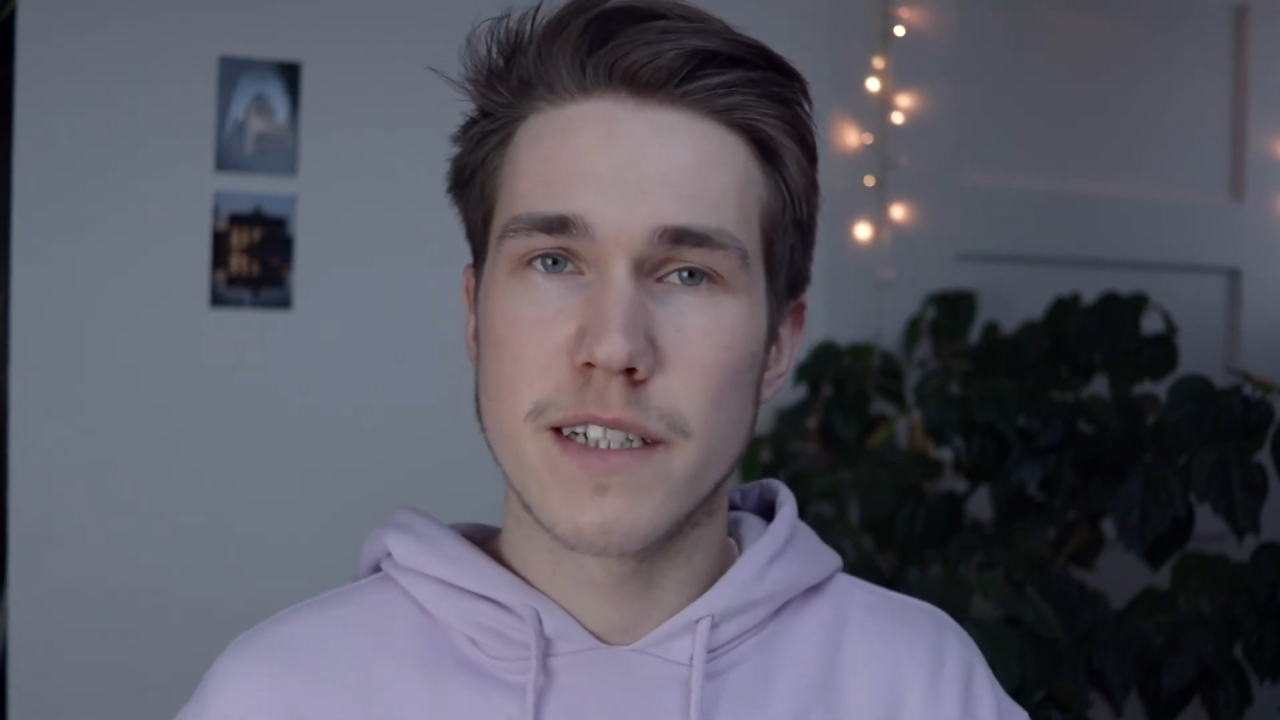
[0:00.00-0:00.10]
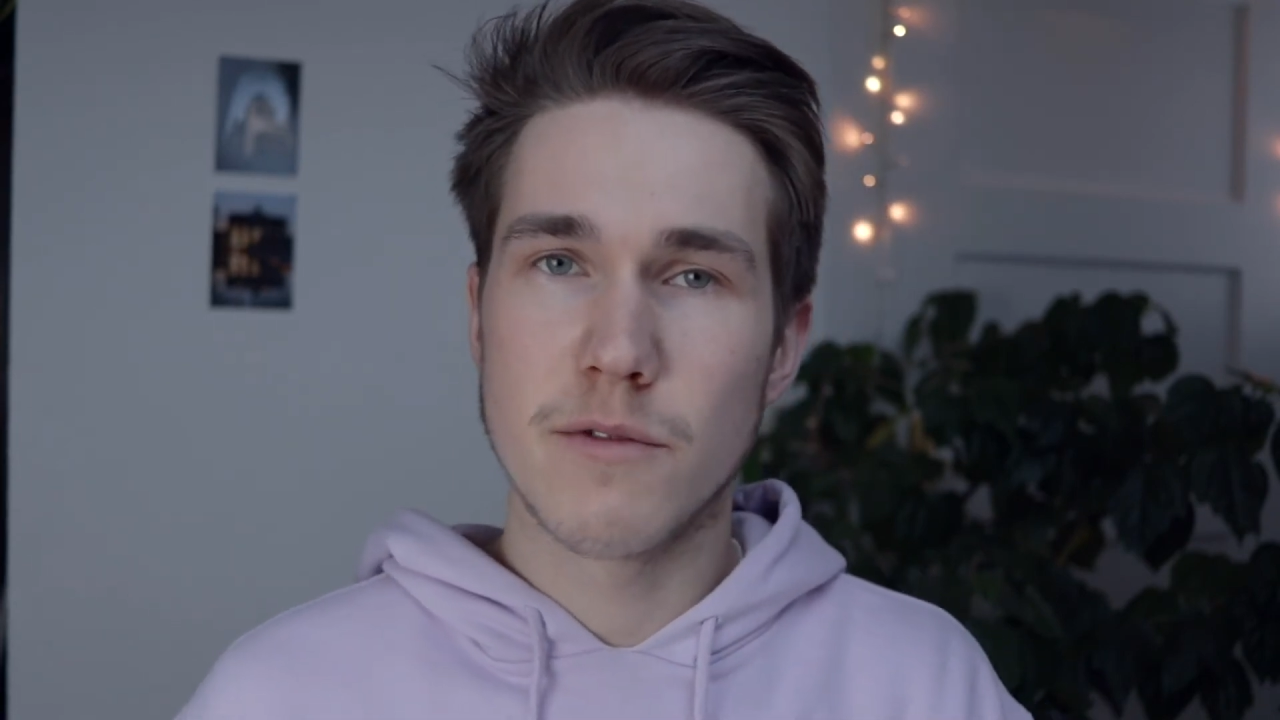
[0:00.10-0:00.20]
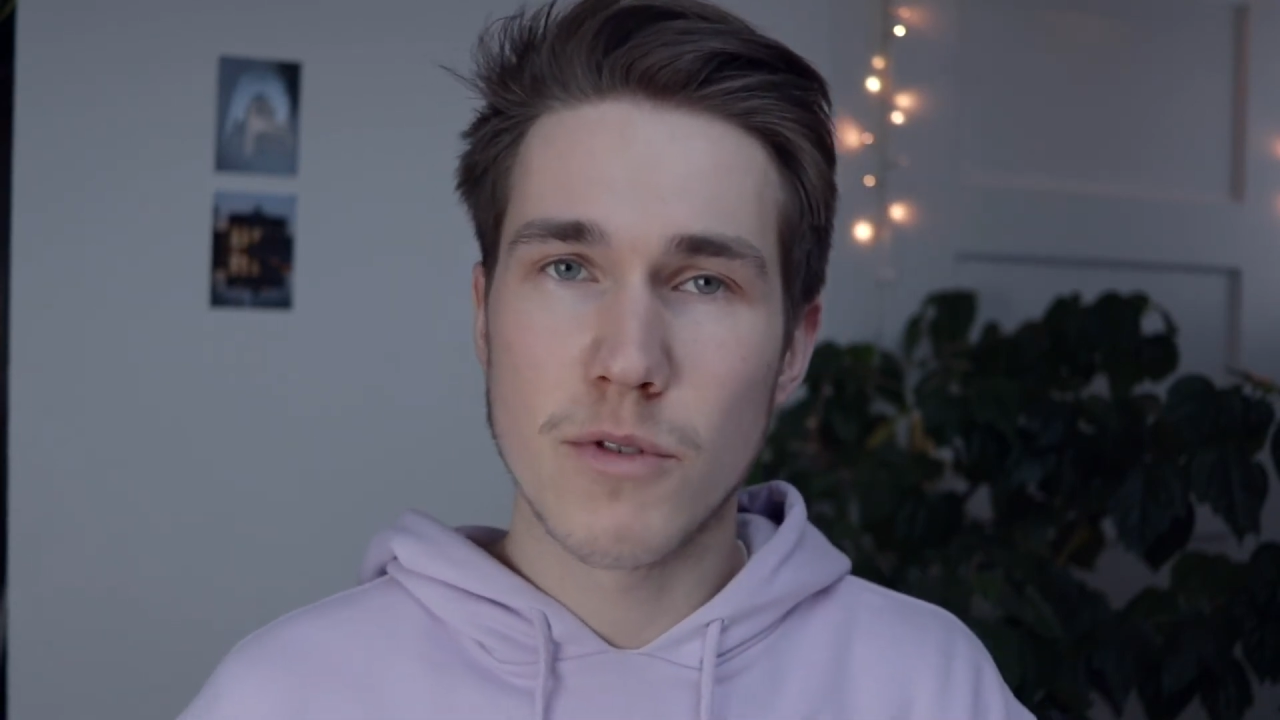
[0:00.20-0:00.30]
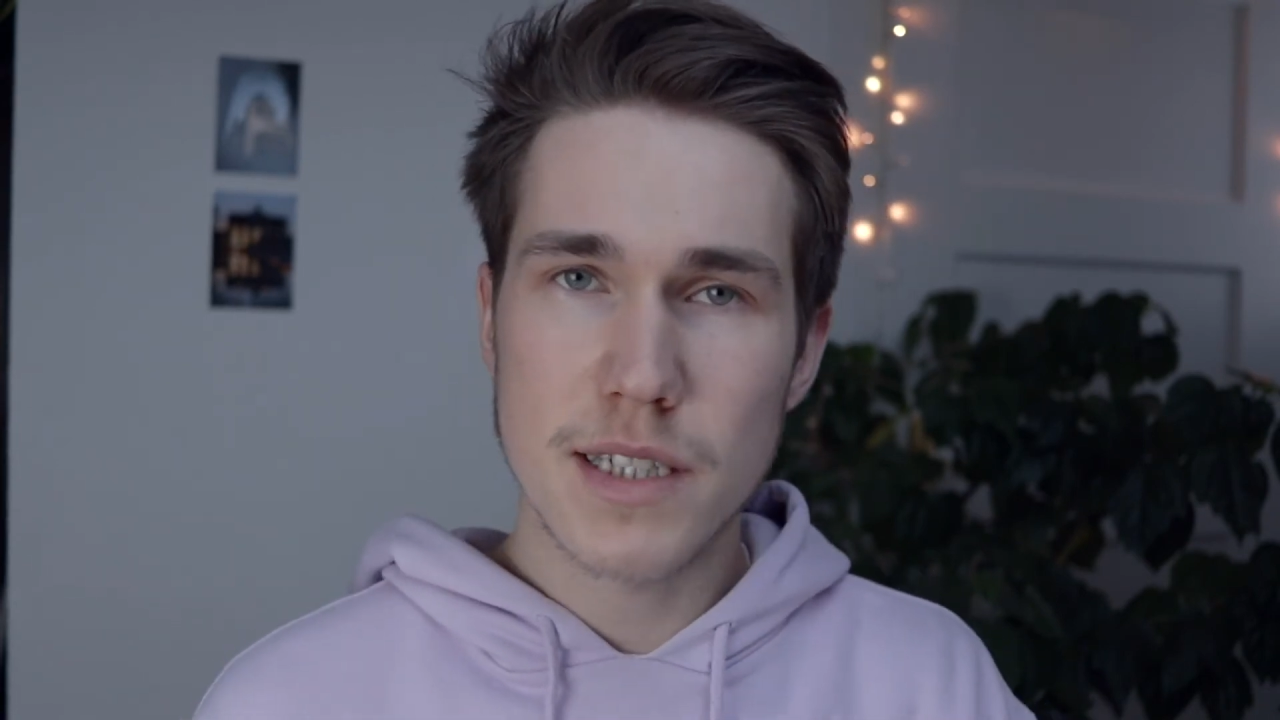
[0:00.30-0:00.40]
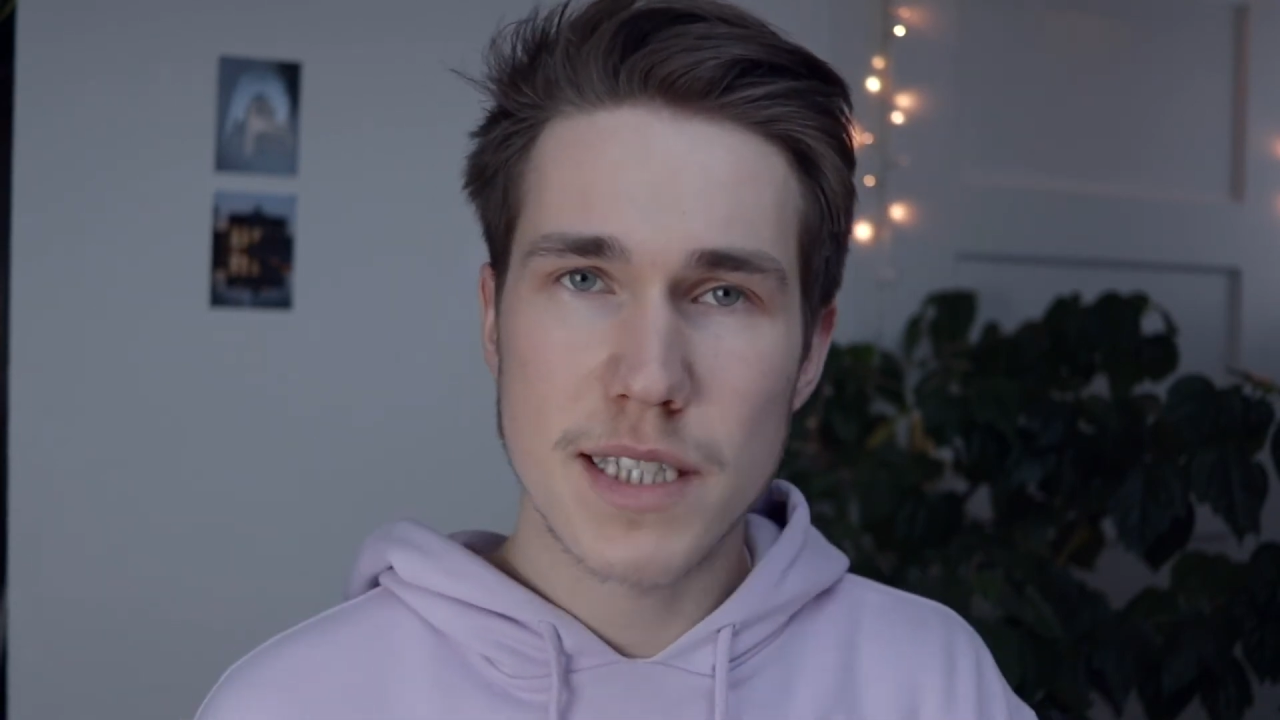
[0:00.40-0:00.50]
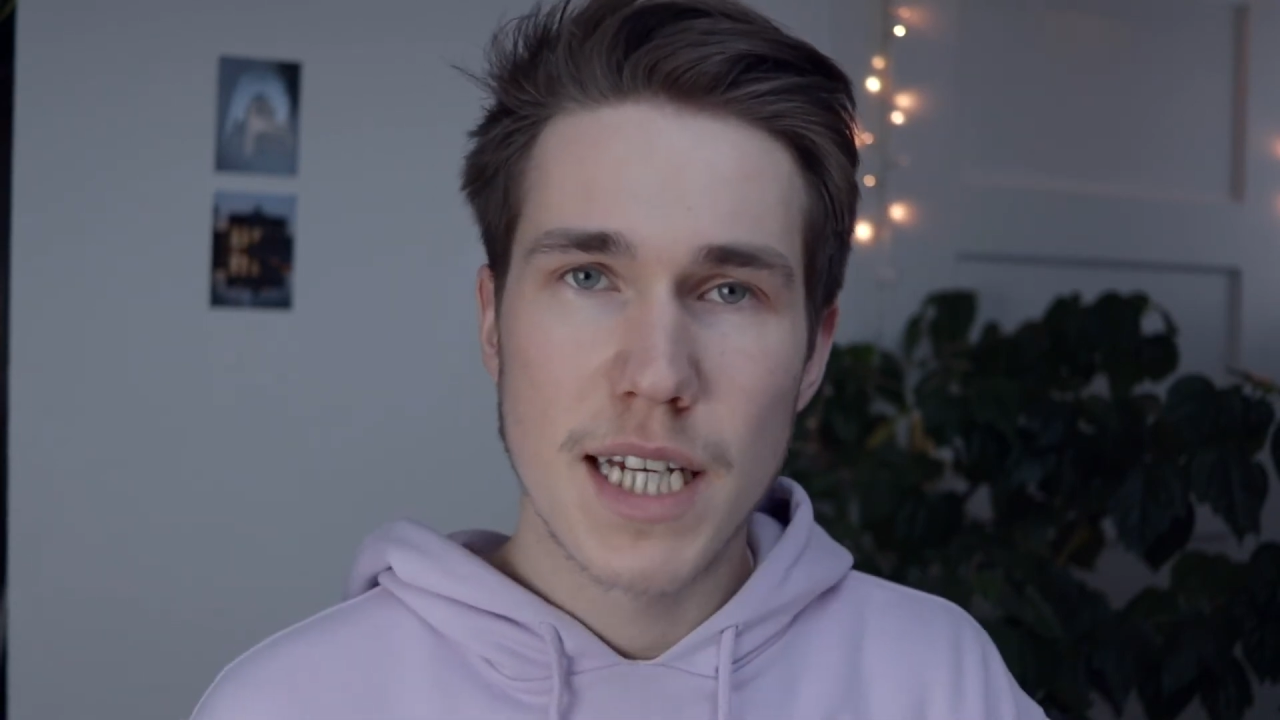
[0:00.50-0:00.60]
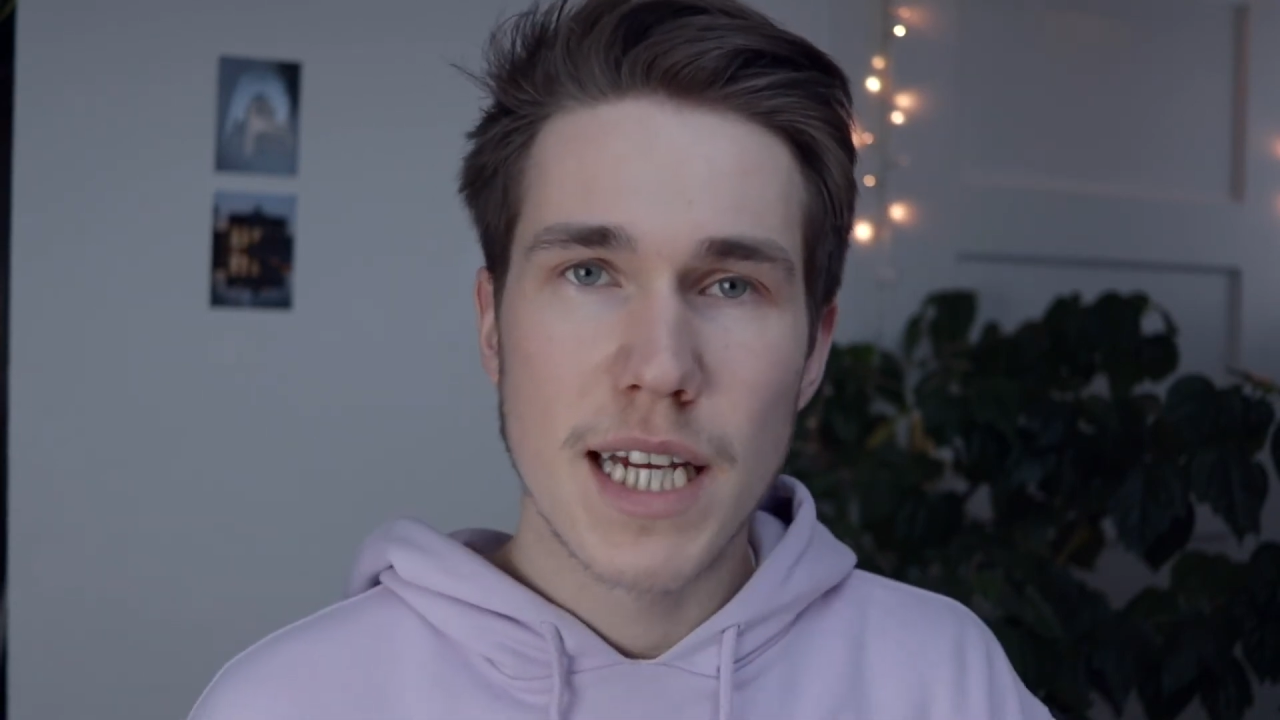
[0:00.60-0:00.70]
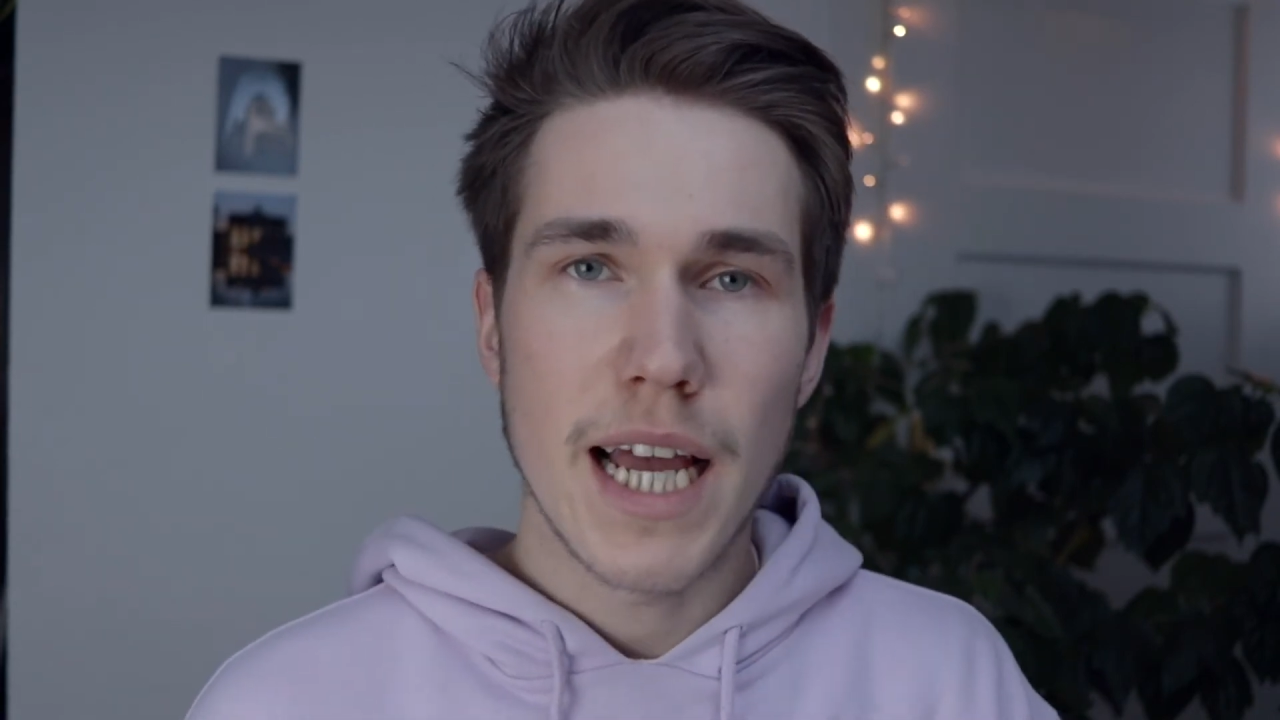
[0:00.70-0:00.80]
the wood,